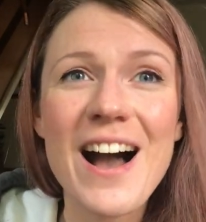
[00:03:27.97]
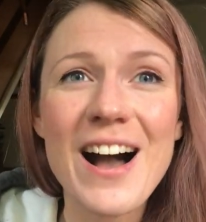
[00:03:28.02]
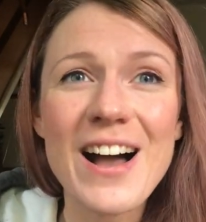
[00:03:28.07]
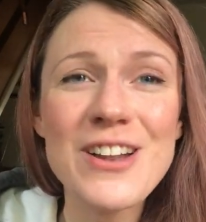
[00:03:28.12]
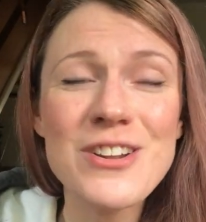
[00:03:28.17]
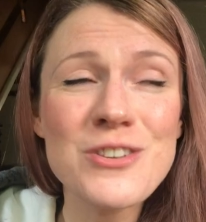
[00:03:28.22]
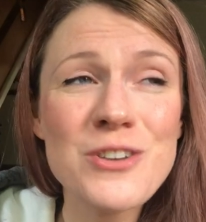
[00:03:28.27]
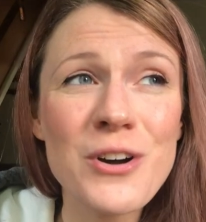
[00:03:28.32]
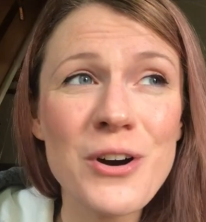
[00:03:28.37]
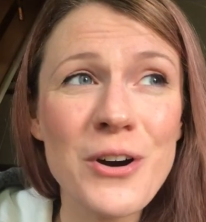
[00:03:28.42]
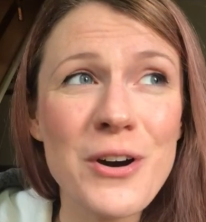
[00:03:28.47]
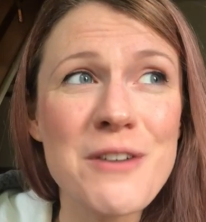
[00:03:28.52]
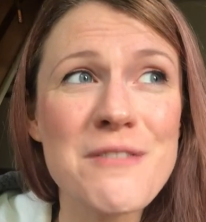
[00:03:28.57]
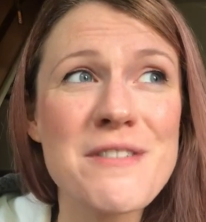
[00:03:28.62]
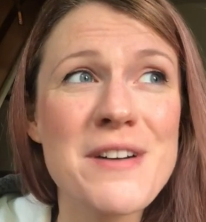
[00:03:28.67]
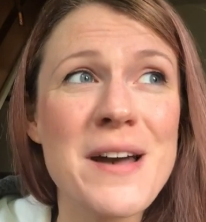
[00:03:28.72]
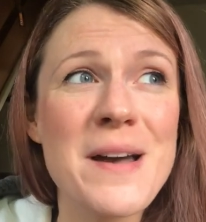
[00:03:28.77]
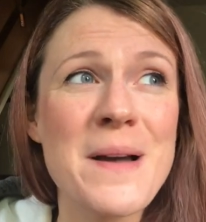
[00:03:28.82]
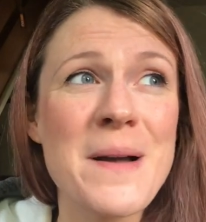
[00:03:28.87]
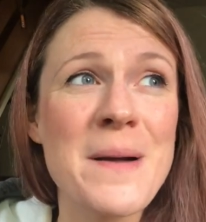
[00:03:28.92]
I
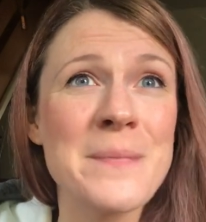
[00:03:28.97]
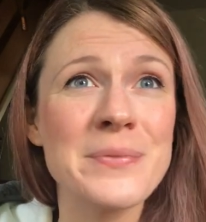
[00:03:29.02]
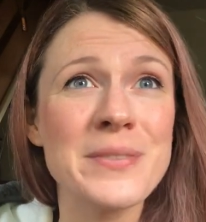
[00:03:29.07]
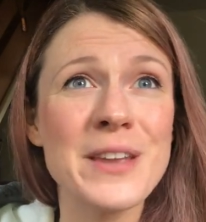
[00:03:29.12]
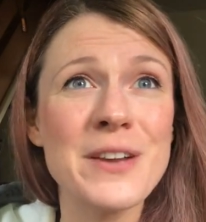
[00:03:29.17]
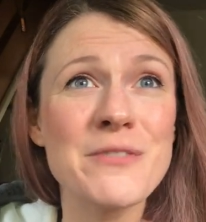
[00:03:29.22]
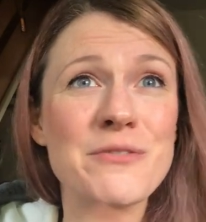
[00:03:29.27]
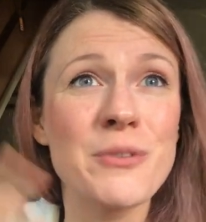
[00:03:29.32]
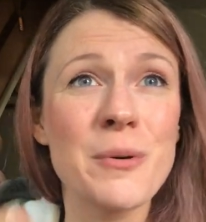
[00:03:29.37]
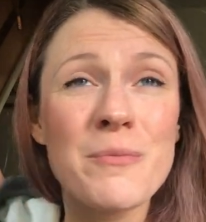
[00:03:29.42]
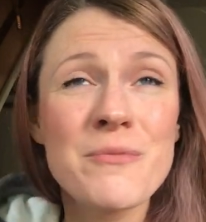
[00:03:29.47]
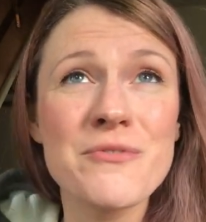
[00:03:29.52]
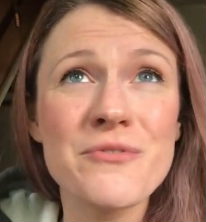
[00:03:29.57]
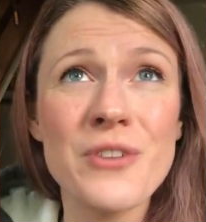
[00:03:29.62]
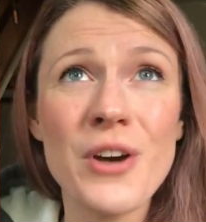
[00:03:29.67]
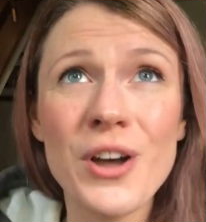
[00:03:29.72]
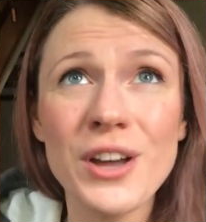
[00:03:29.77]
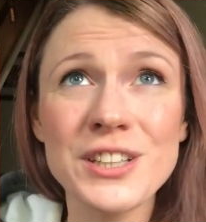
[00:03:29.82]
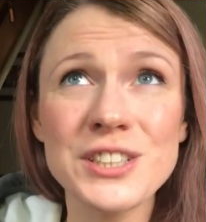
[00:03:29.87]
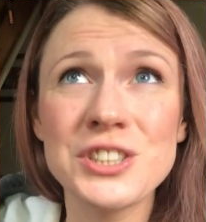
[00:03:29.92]
love that from
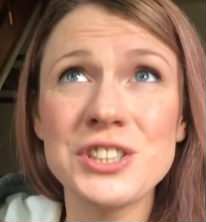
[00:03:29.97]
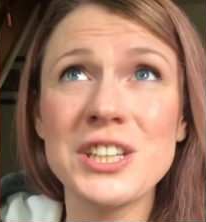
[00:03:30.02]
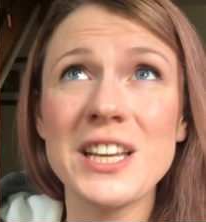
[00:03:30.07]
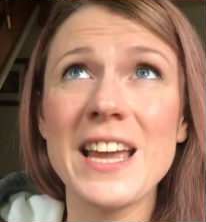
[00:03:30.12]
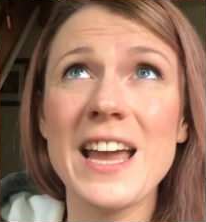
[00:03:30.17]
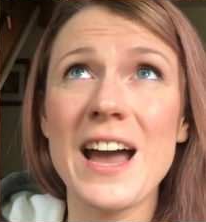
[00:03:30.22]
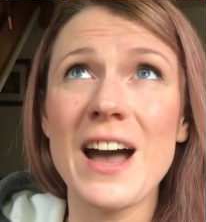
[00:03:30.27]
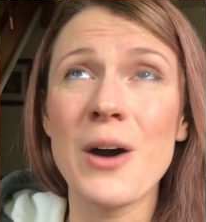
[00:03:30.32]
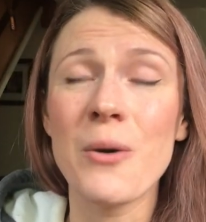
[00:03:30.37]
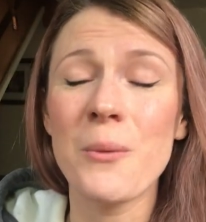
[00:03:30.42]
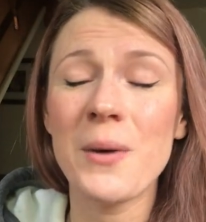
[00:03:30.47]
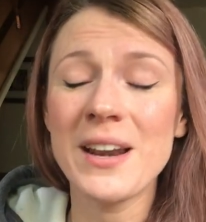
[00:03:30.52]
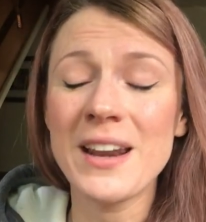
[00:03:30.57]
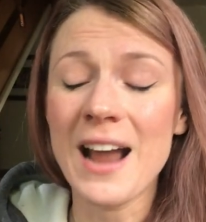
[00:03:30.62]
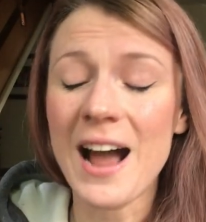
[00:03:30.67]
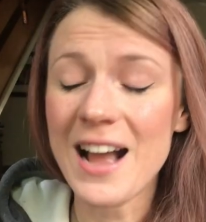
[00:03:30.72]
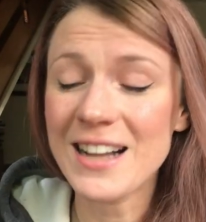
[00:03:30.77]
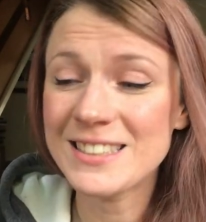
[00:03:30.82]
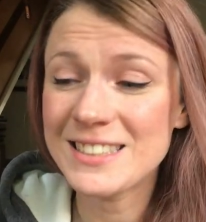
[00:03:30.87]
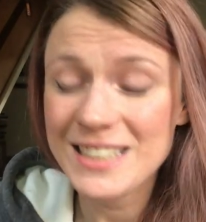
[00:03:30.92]
first year
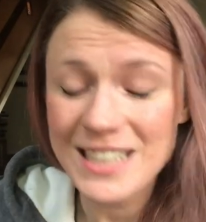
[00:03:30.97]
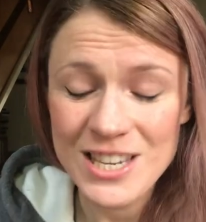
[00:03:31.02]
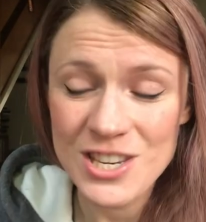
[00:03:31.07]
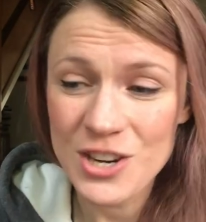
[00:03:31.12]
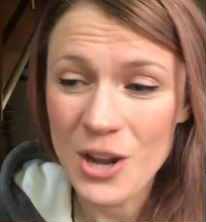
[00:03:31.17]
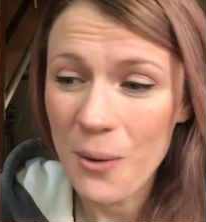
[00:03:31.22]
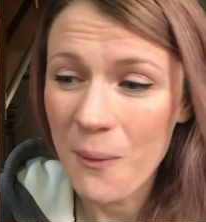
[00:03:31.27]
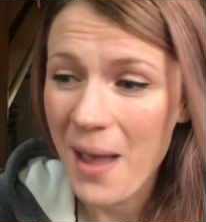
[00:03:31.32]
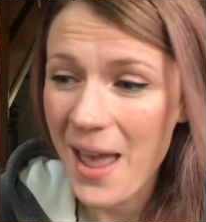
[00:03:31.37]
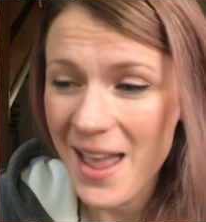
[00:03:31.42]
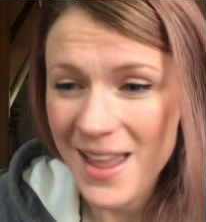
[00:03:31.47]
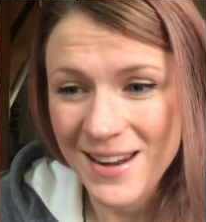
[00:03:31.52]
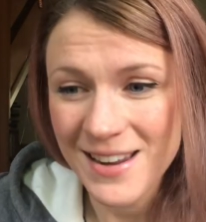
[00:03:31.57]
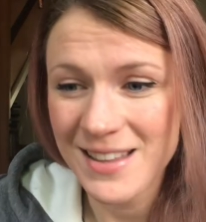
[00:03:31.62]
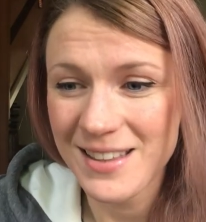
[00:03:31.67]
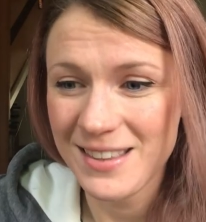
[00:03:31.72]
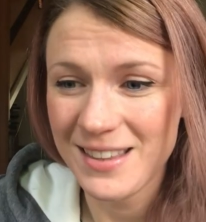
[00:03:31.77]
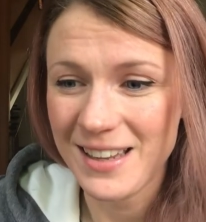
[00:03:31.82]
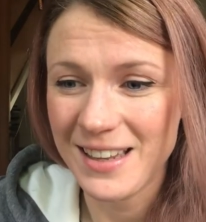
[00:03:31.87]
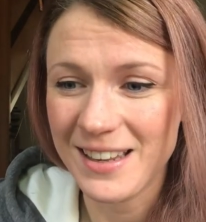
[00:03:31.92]
when I didn't know
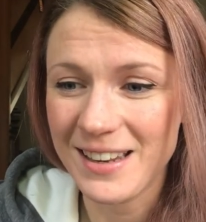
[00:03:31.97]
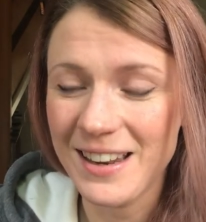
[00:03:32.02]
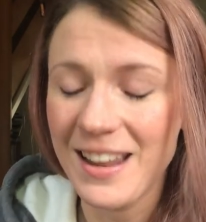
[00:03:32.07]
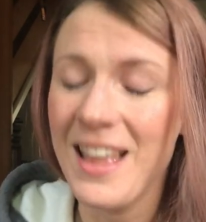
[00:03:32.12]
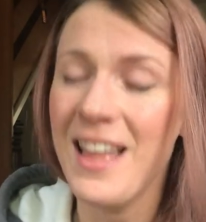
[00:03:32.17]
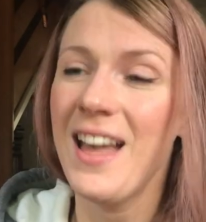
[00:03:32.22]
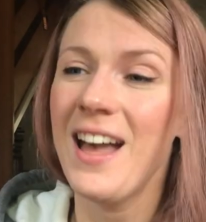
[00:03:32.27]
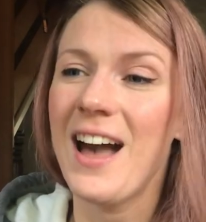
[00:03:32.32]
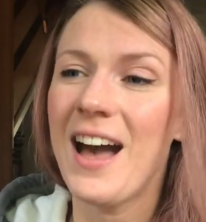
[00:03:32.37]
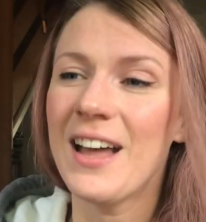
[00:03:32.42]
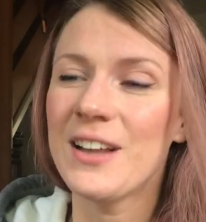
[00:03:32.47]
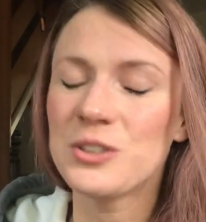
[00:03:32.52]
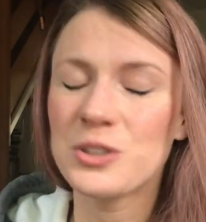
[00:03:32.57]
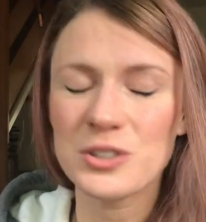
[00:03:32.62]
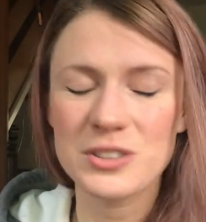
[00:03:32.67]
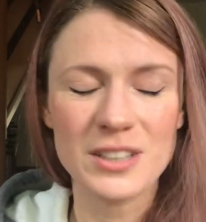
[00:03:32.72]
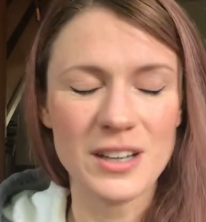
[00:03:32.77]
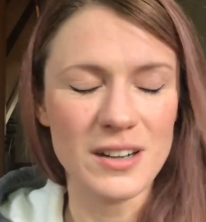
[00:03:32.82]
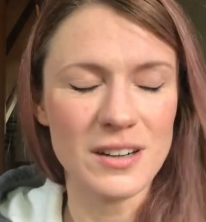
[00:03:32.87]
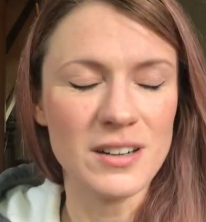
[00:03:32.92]
anything, I was
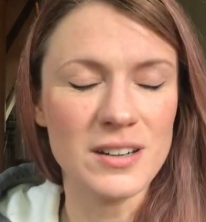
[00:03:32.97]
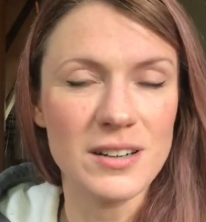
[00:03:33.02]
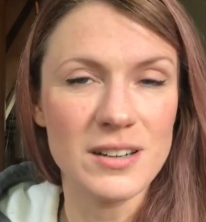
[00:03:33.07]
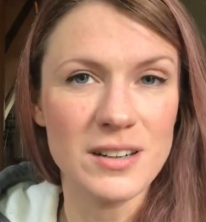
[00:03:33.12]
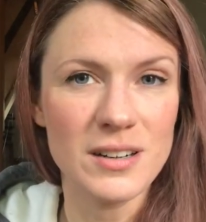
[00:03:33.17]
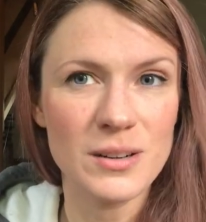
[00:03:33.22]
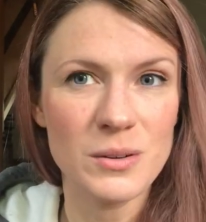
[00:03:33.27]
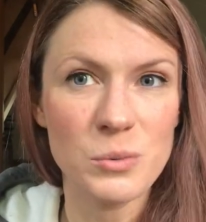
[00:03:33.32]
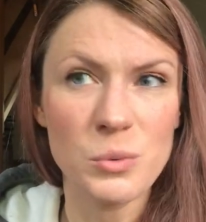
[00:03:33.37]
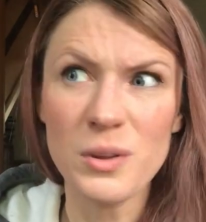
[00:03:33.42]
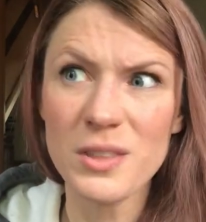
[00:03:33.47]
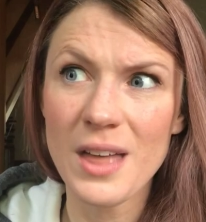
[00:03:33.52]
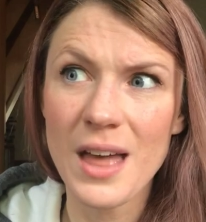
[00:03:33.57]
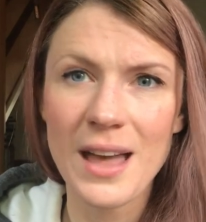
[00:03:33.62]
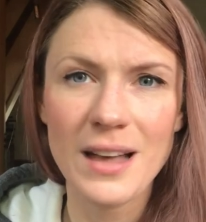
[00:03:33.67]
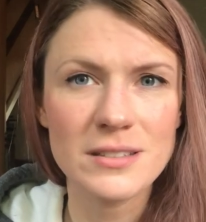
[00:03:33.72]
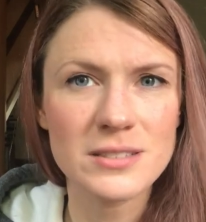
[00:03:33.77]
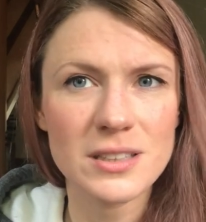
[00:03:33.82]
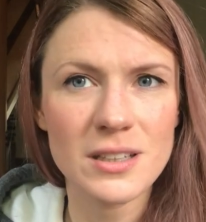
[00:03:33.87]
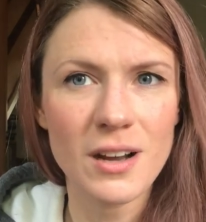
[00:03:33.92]
just like, oh, what the
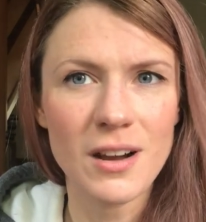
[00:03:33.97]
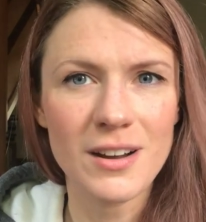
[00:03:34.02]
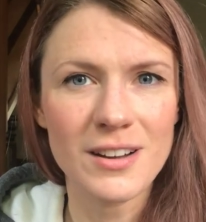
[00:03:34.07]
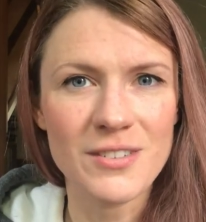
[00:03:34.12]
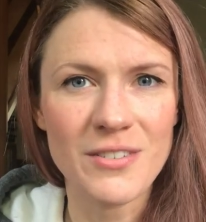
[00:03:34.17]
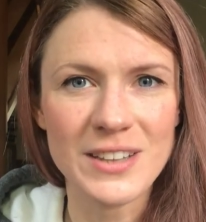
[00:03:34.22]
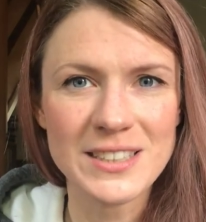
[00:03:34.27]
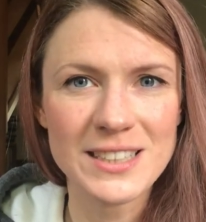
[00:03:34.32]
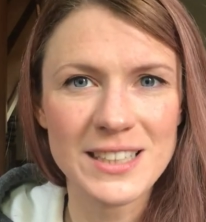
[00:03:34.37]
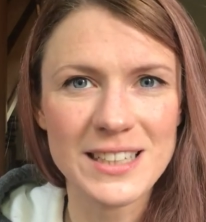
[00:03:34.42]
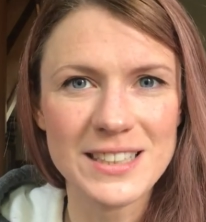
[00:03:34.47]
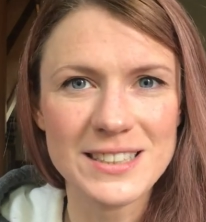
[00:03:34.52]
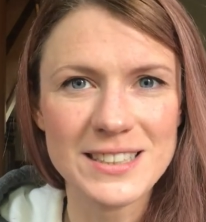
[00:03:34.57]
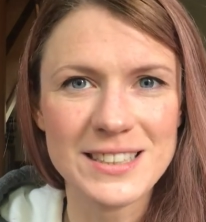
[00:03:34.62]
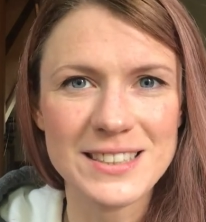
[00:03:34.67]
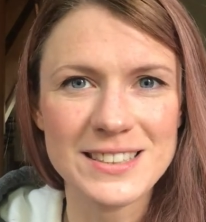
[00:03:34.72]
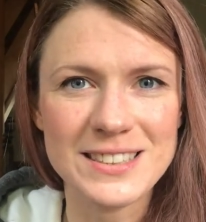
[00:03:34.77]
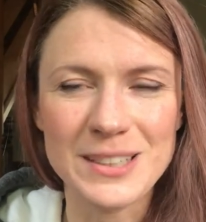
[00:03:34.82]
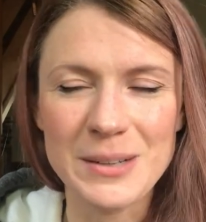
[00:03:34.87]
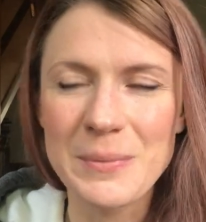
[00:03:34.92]
hell's the cardiovascular
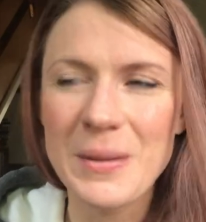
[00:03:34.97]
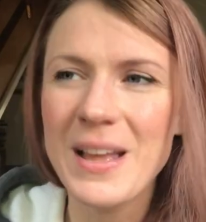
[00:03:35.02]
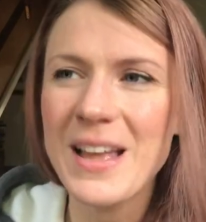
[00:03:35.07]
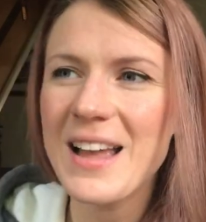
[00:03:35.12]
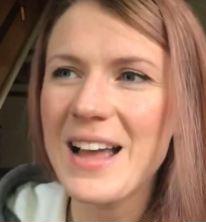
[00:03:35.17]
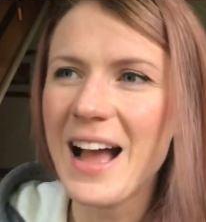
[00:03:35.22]
system?